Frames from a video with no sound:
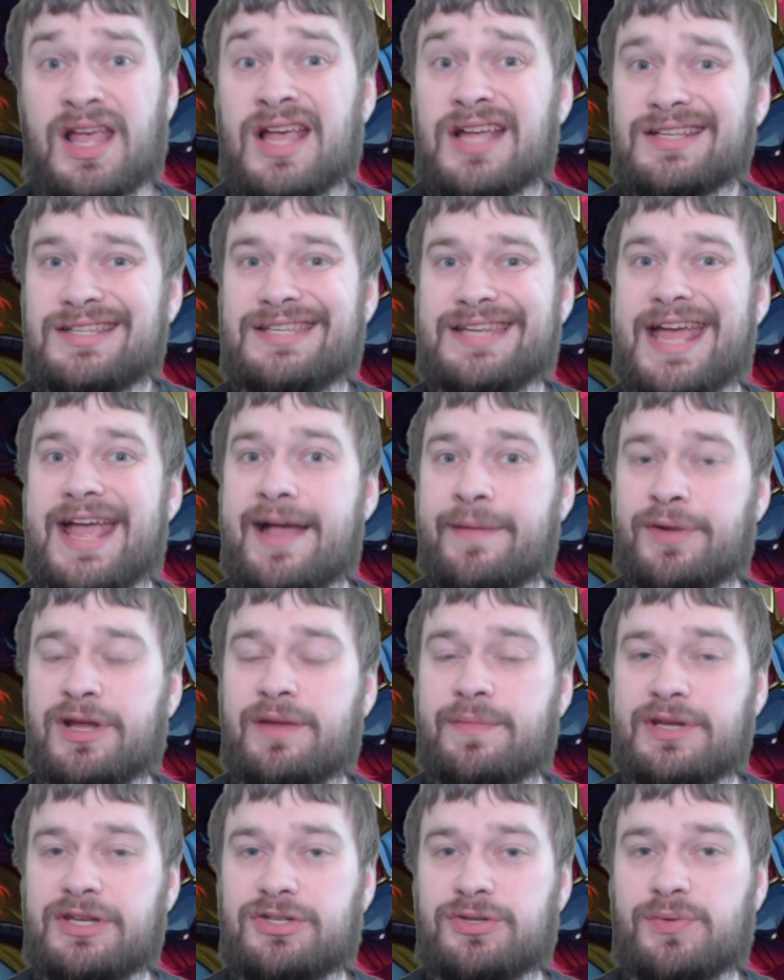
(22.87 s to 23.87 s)
Today I'm going
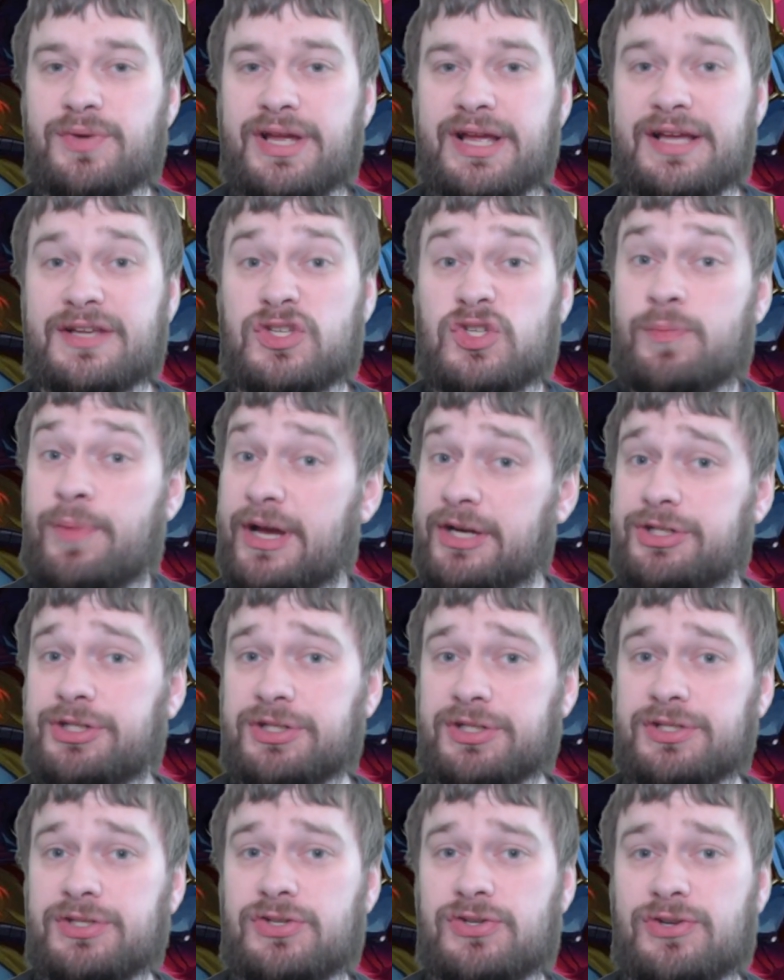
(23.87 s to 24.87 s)
to be doing a
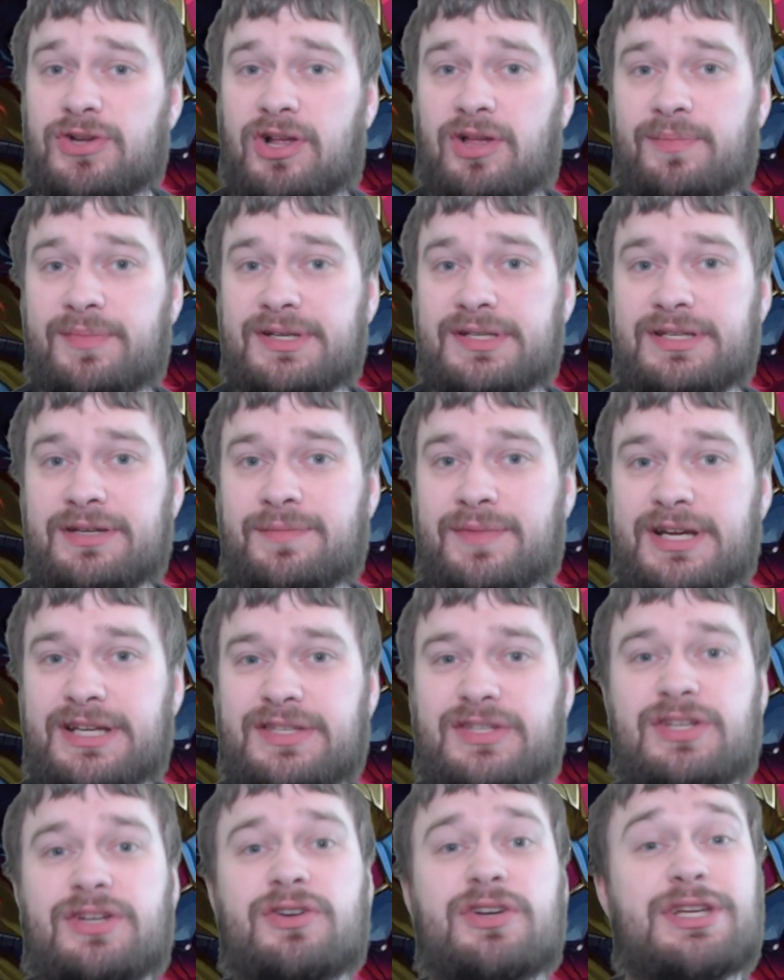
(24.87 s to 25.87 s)
special installment in my
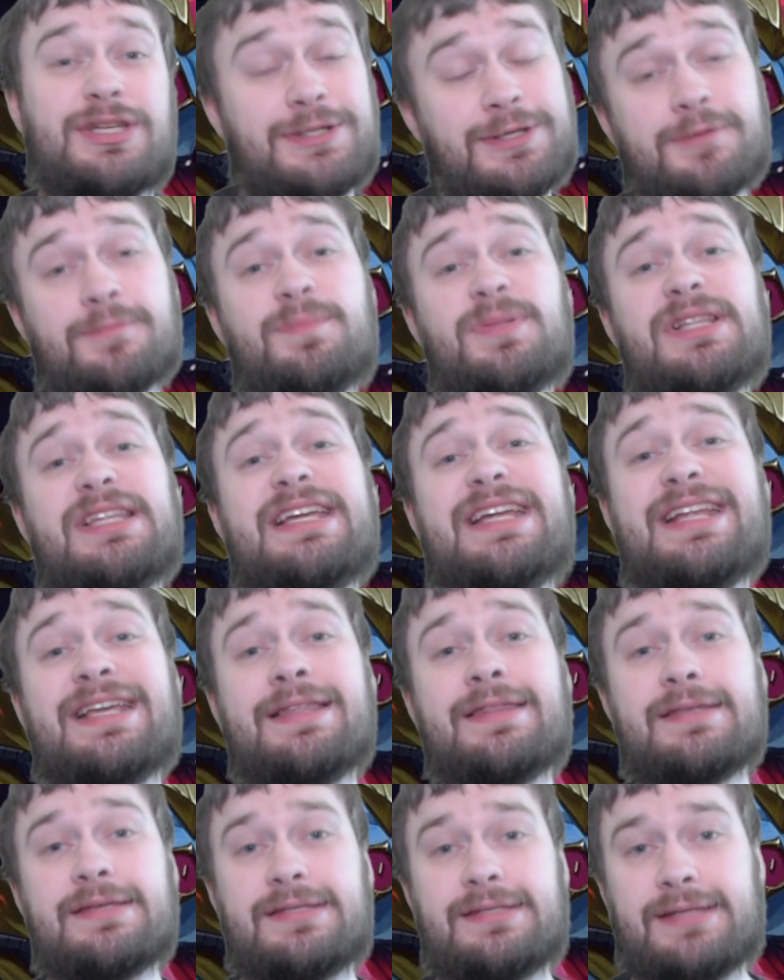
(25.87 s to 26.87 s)
series,
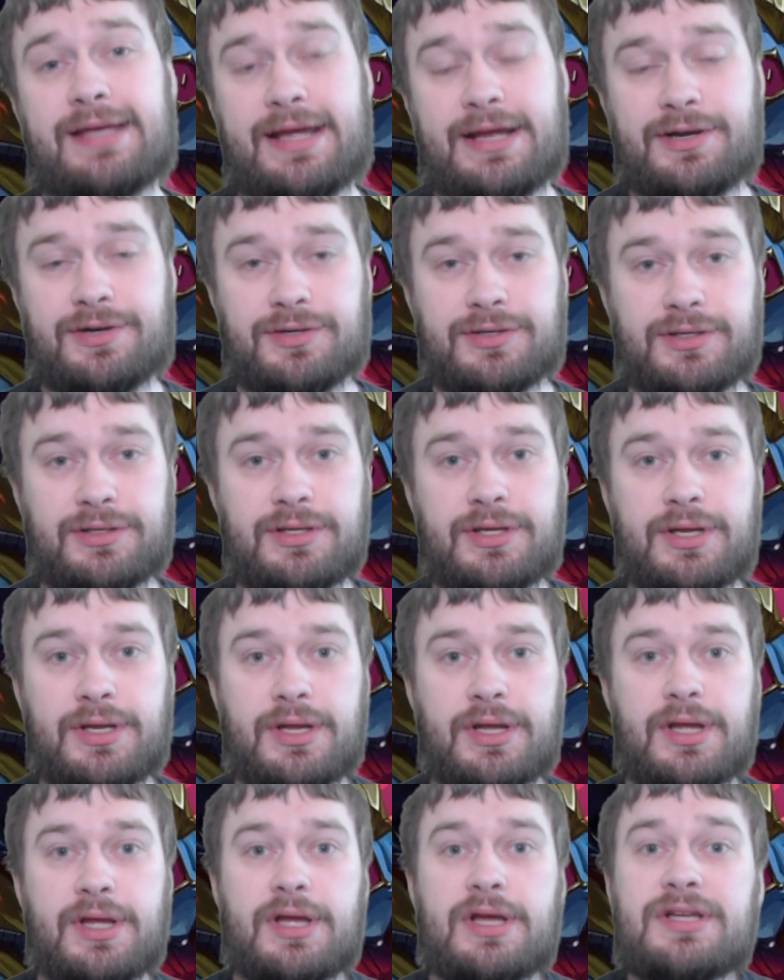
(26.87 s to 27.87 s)
Completing the Cycle.
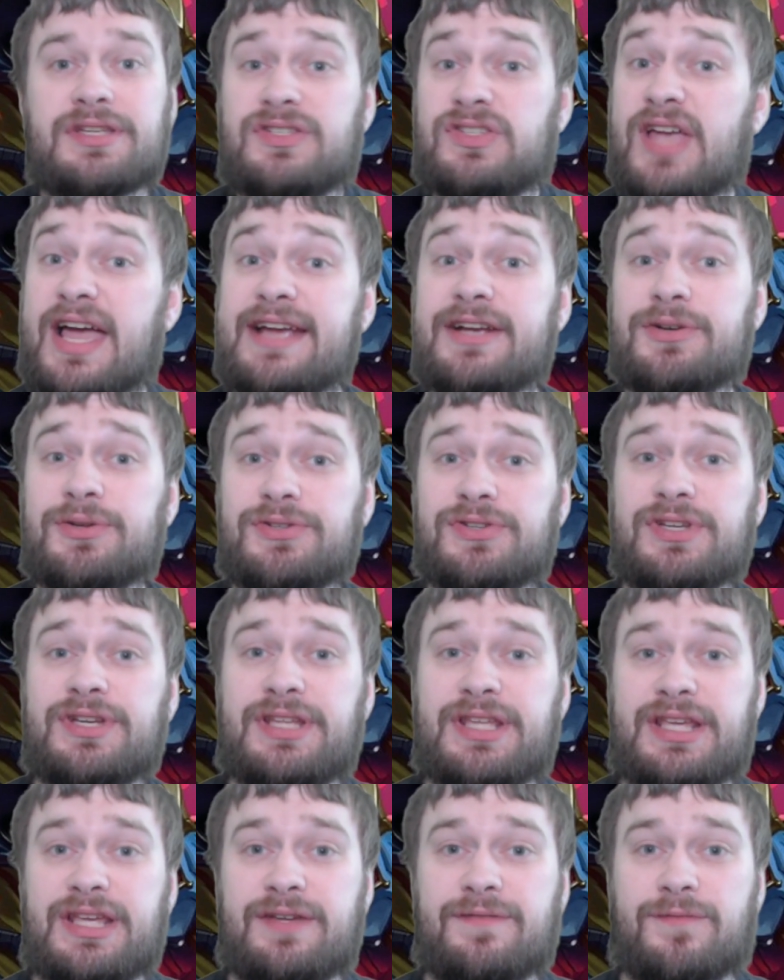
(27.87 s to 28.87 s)
Cycles
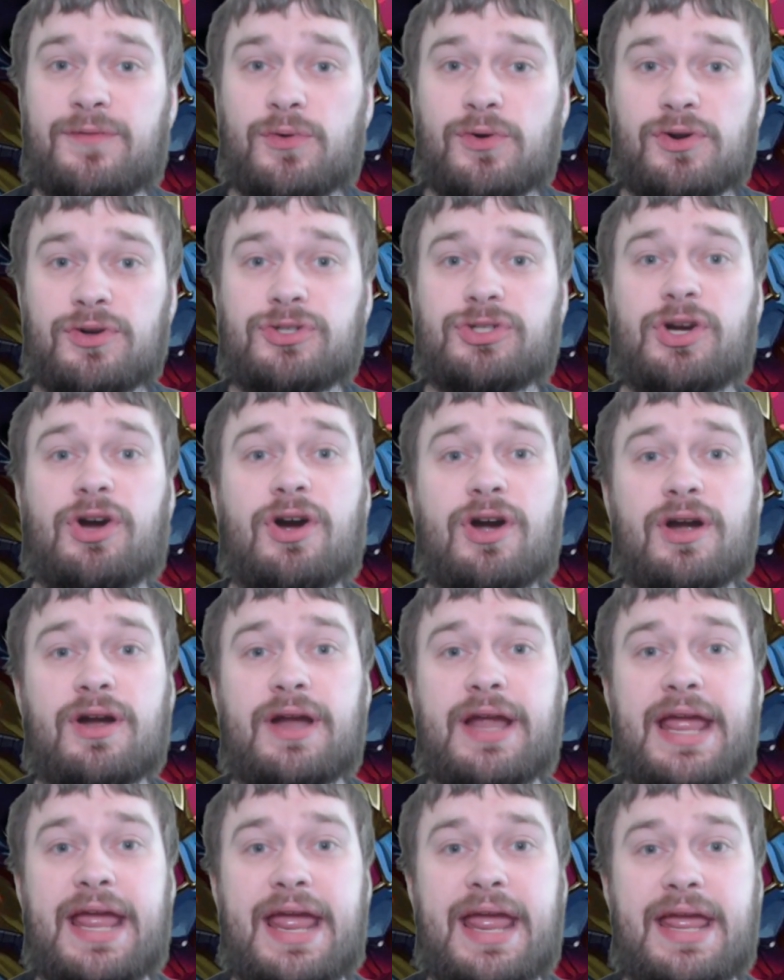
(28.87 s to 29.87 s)
in Keyforge
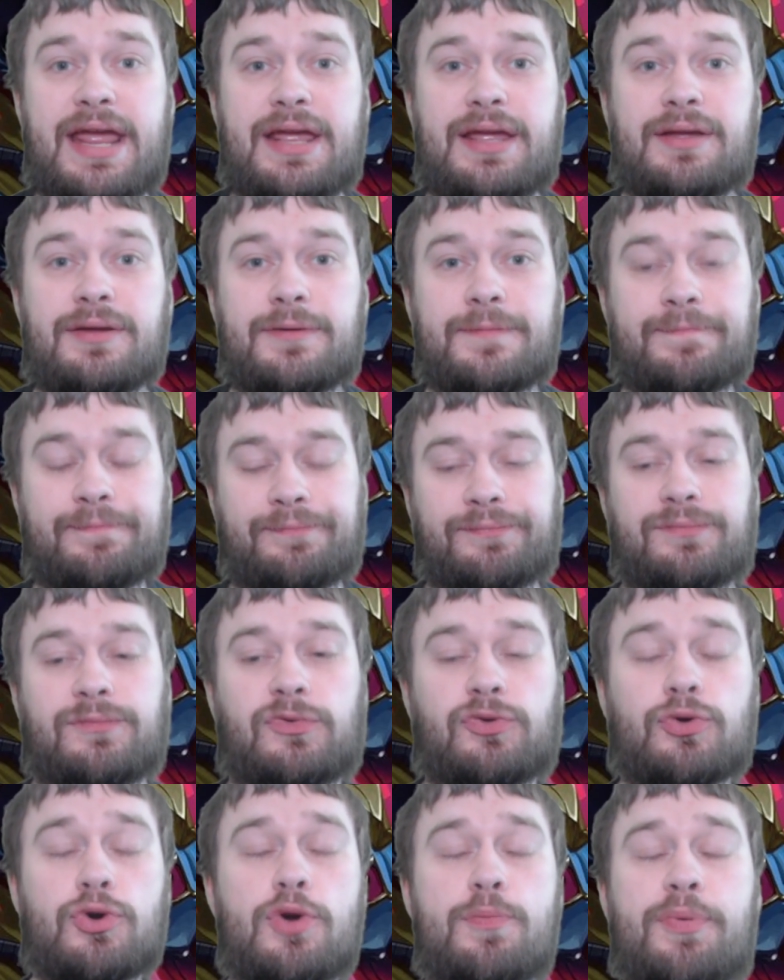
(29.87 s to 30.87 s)
are a
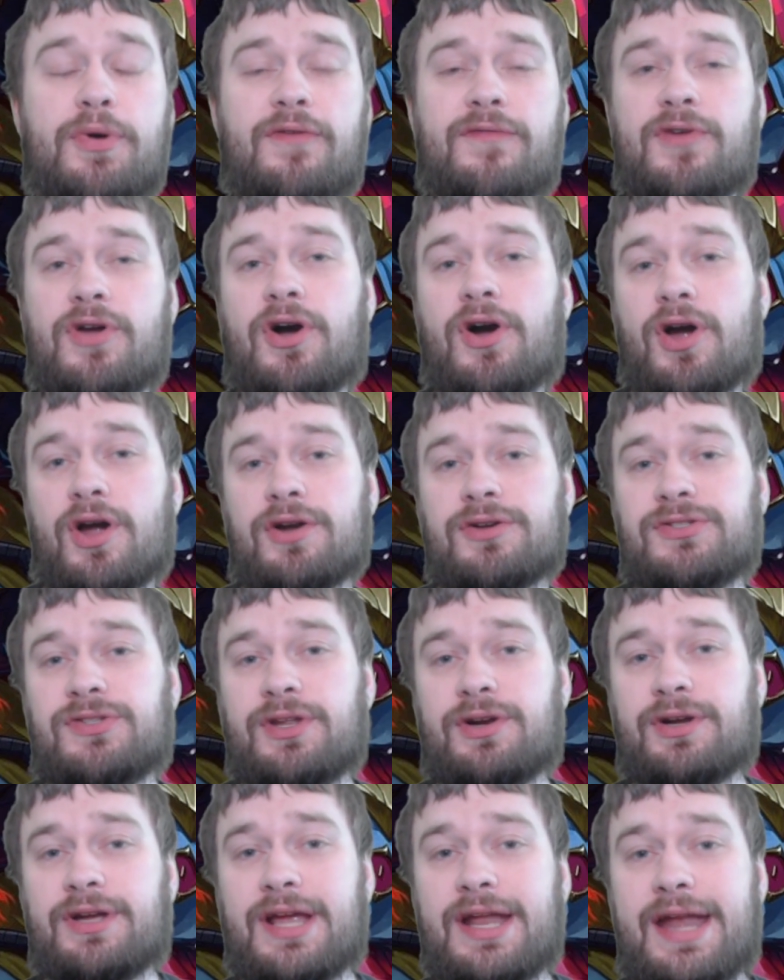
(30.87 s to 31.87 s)
group of cards
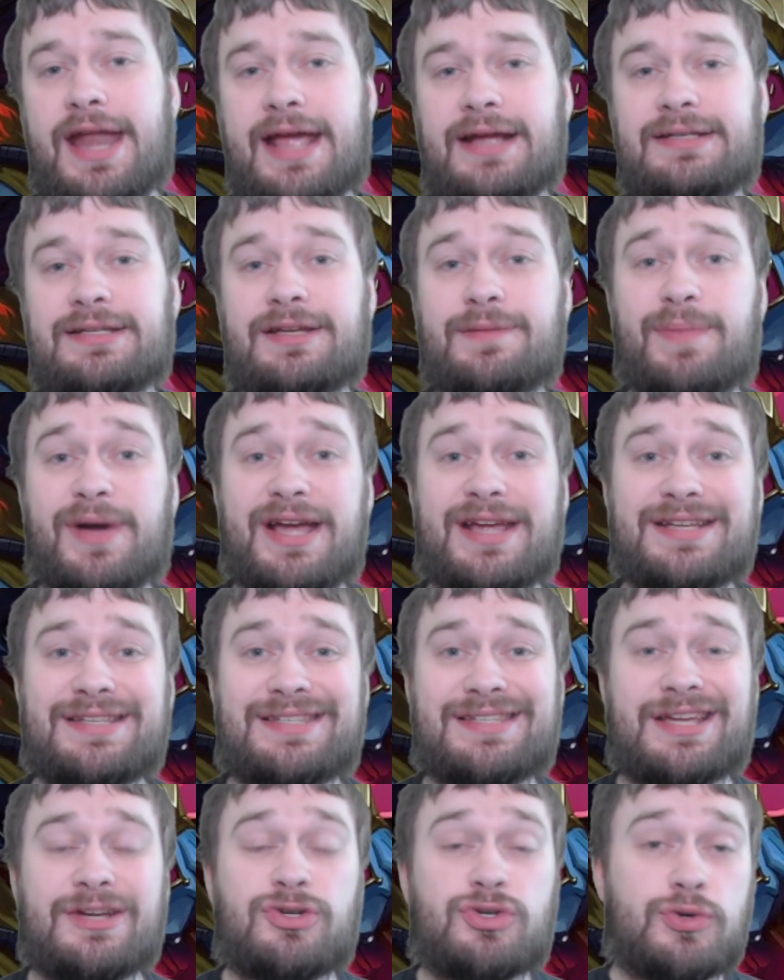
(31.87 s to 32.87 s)
that are connected by a
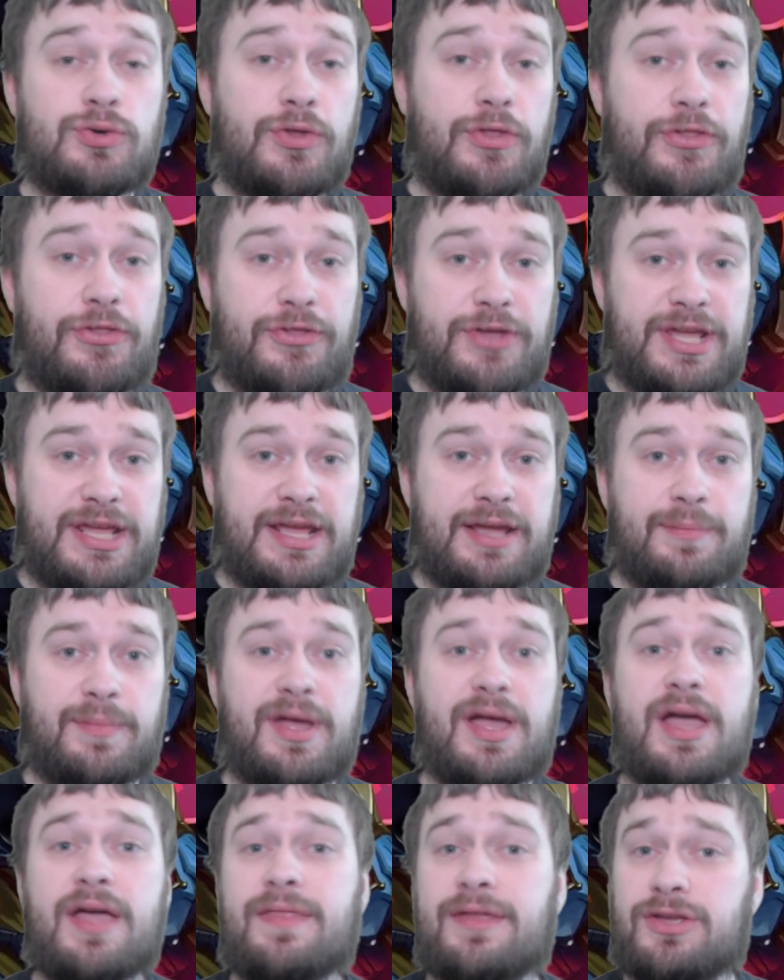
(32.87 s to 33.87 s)
central theme
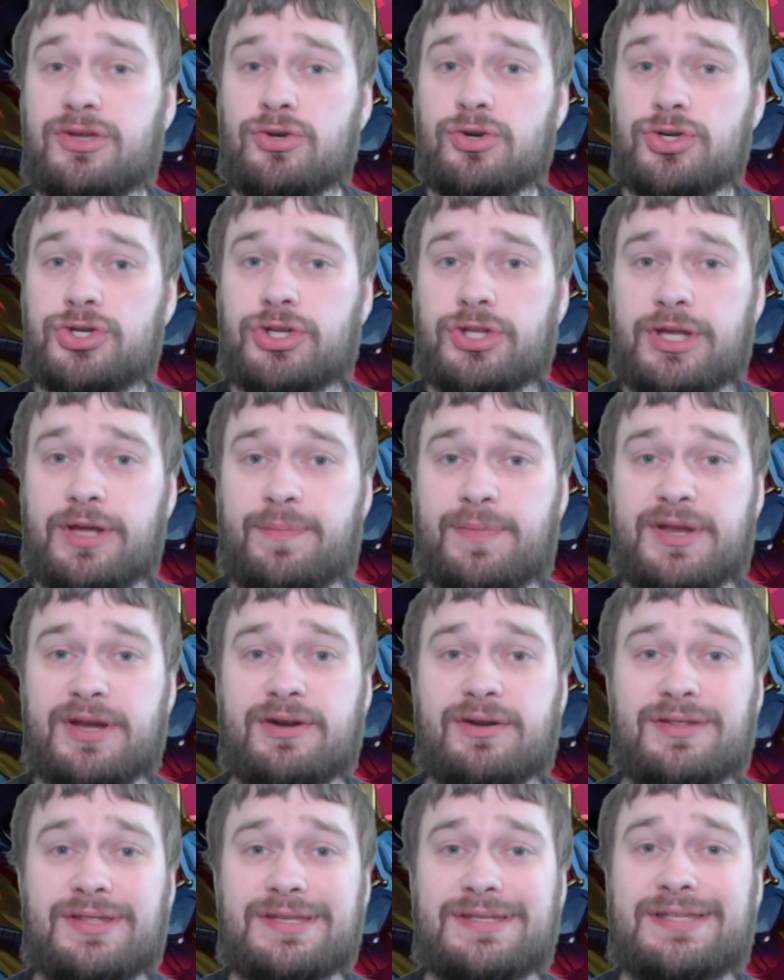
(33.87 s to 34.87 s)
that usually
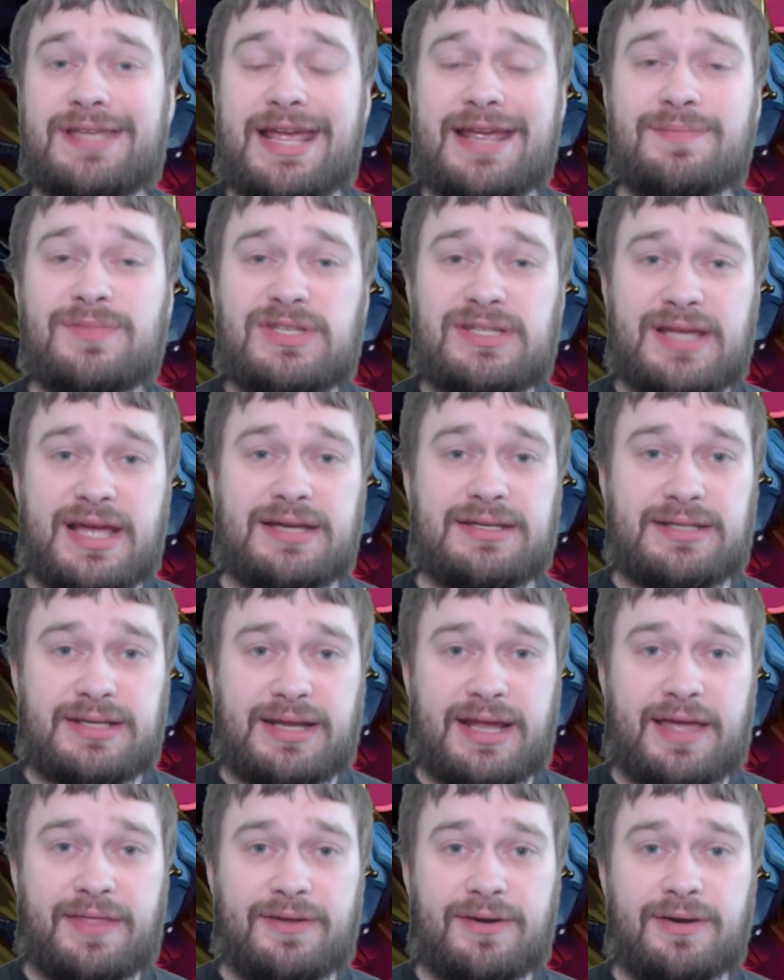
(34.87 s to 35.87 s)
appear in the same set
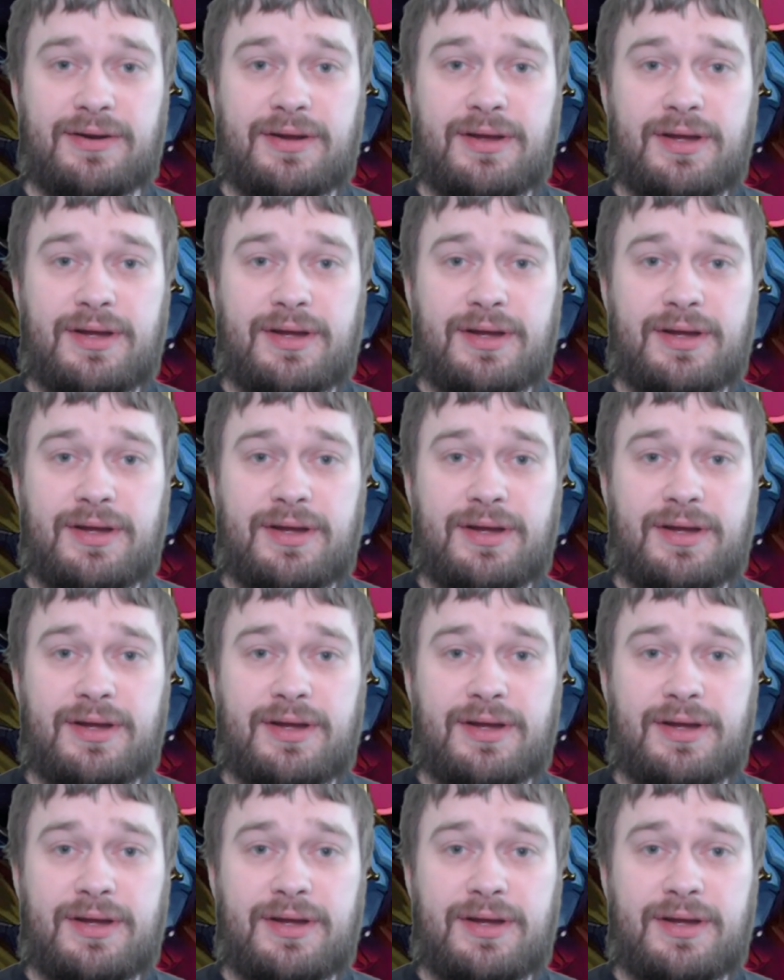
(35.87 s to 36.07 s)
together.